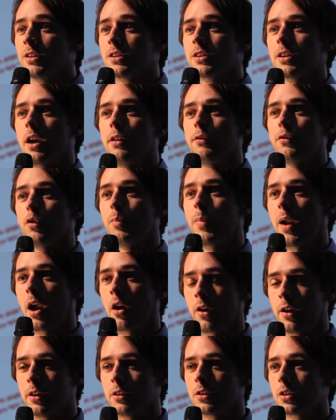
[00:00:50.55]
site for
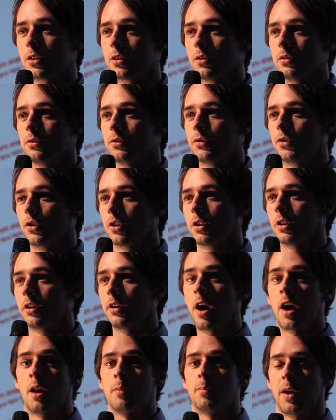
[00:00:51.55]
parents, for
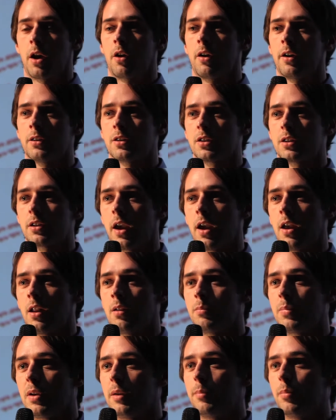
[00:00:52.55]
non parents,
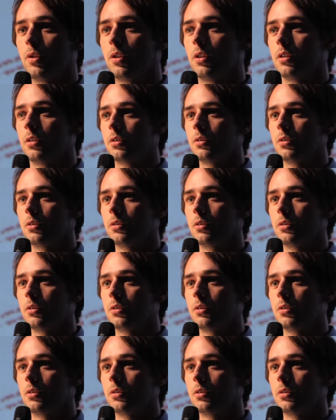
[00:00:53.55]
and people